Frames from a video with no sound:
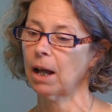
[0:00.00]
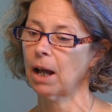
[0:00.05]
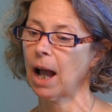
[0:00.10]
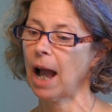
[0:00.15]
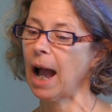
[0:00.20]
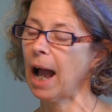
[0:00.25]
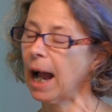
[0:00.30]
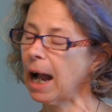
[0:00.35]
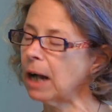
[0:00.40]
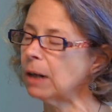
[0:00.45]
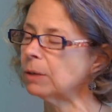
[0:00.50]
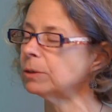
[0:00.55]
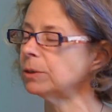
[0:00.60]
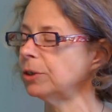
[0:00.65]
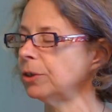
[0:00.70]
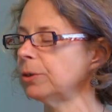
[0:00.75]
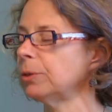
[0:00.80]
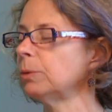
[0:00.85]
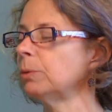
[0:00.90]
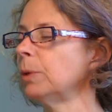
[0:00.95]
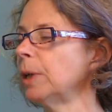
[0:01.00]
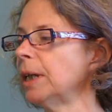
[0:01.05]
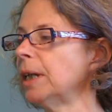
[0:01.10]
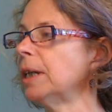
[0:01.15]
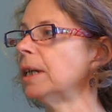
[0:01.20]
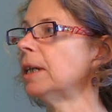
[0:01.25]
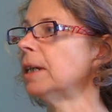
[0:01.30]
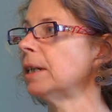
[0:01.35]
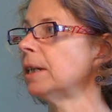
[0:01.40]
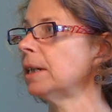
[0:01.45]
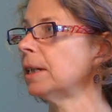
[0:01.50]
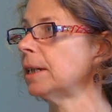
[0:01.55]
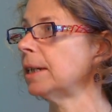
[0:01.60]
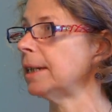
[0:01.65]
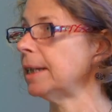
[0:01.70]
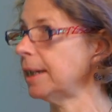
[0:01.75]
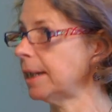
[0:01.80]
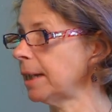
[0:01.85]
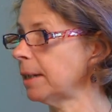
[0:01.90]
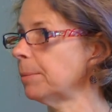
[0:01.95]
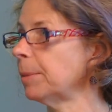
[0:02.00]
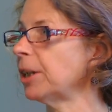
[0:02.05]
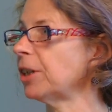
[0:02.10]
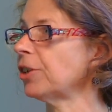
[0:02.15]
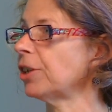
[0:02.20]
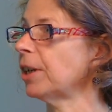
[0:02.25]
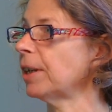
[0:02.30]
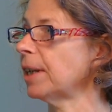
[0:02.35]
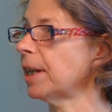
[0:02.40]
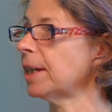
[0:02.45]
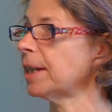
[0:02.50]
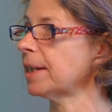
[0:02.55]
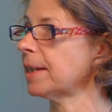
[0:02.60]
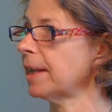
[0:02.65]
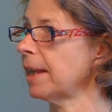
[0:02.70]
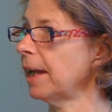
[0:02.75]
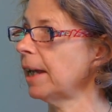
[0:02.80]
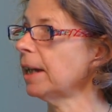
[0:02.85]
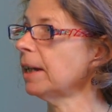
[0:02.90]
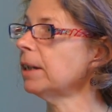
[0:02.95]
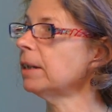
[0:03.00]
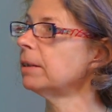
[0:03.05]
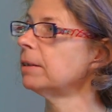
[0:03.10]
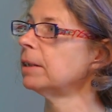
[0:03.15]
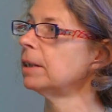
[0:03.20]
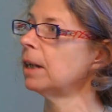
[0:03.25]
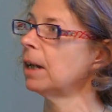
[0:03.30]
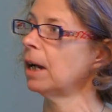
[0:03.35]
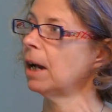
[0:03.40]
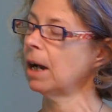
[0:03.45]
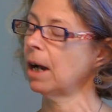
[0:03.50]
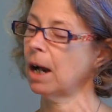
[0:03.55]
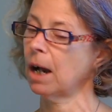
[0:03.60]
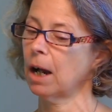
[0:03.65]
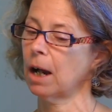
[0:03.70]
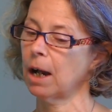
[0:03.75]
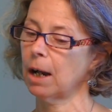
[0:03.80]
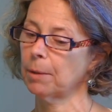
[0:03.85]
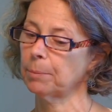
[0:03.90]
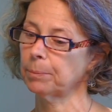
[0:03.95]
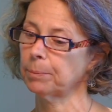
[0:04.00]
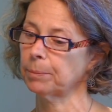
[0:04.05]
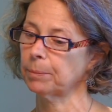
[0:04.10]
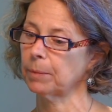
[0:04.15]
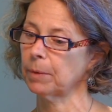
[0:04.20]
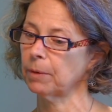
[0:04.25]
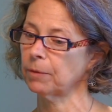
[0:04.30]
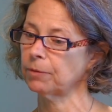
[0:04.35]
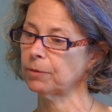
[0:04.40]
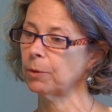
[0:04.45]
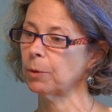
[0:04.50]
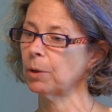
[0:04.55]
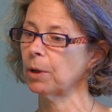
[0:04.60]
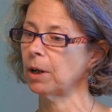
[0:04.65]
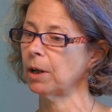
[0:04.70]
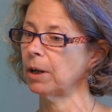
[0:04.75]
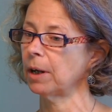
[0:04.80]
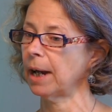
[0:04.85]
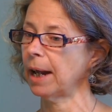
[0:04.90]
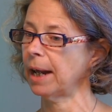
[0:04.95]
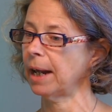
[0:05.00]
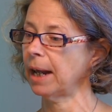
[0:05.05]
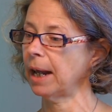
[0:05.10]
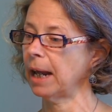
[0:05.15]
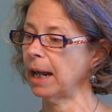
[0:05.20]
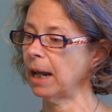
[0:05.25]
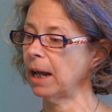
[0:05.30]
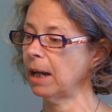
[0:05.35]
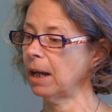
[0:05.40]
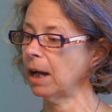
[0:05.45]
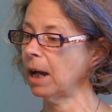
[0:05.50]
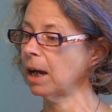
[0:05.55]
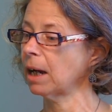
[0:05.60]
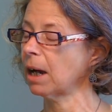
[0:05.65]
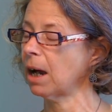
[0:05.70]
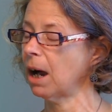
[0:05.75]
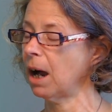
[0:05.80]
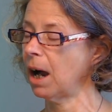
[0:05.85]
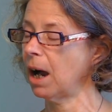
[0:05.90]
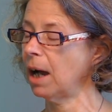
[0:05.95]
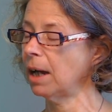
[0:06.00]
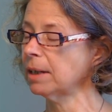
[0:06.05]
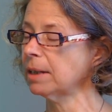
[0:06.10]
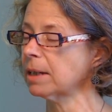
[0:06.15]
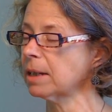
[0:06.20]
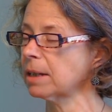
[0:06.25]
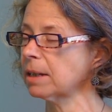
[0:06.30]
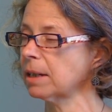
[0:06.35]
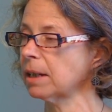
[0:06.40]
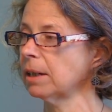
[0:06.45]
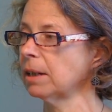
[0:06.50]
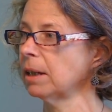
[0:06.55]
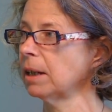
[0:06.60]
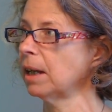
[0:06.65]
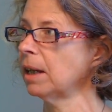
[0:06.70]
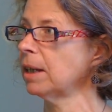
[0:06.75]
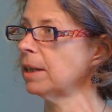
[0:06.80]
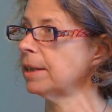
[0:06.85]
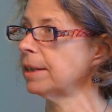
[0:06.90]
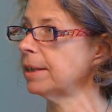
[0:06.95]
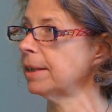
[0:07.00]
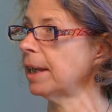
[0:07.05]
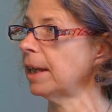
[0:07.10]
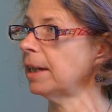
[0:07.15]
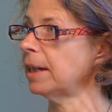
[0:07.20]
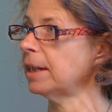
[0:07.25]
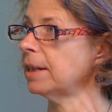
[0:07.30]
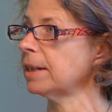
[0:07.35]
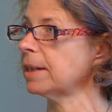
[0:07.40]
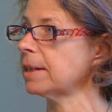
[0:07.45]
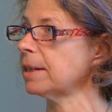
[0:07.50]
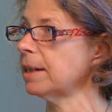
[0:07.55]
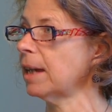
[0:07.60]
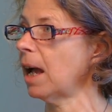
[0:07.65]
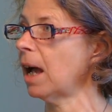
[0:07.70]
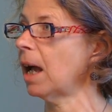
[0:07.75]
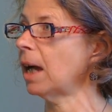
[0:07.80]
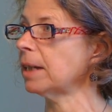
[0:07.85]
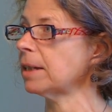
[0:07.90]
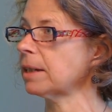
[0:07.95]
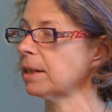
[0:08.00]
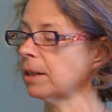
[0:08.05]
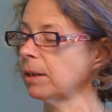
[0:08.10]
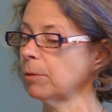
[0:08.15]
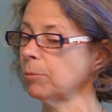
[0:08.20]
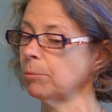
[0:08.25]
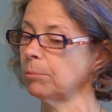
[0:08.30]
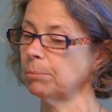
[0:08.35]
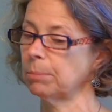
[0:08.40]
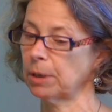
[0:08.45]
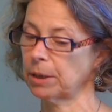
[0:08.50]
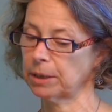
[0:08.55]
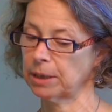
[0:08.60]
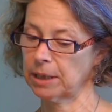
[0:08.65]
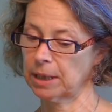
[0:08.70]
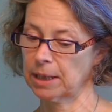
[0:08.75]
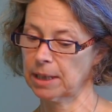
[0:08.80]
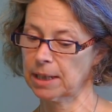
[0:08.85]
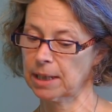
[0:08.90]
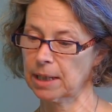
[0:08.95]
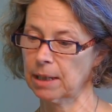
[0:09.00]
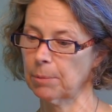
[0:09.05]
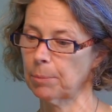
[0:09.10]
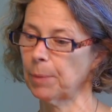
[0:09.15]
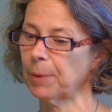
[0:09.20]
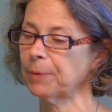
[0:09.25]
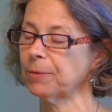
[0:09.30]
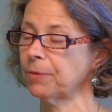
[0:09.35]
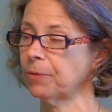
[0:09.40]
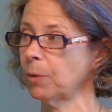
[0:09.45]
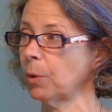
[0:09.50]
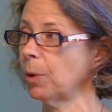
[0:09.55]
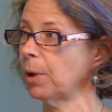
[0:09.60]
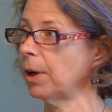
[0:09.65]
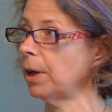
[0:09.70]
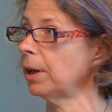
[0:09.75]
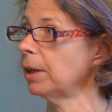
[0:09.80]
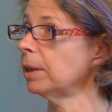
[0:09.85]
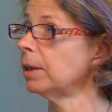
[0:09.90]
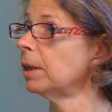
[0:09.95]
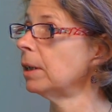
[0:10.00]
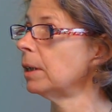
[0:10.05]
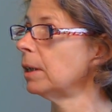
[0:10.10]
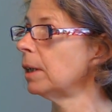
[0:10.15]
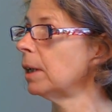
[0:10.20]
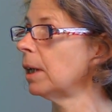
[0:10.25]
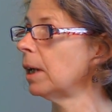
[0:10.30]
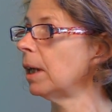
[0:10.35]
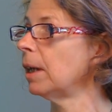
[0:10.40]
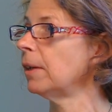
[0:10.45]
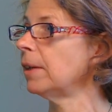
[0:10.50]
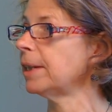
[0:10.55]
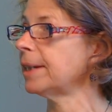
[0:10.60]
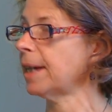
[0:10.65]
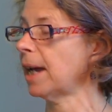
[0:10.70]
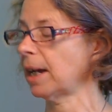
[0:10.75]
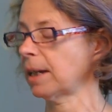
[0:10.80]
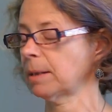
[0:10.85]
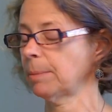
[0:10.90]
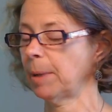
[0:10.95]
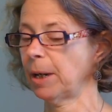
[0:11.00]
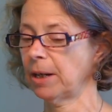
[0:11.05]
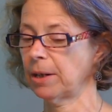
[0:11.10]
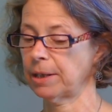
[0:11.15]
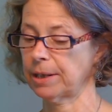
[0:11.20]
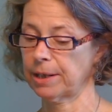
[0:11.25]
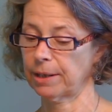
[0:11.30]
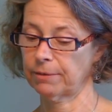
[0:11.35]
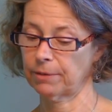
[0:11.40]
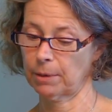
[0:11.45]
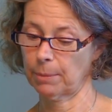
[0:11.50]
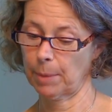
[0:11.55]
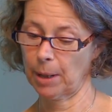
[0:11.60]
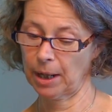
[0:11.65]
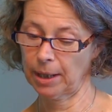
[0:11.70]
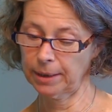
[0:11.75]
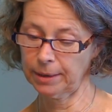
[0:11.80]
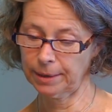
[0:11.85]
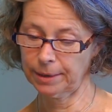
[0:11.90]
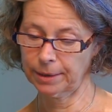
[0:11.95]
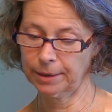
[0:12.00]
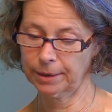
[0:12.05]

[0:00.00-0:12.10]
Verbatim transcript: how do we decommission this thing um, for a, a cost that is not burdensome for the taxpayers of Vermont?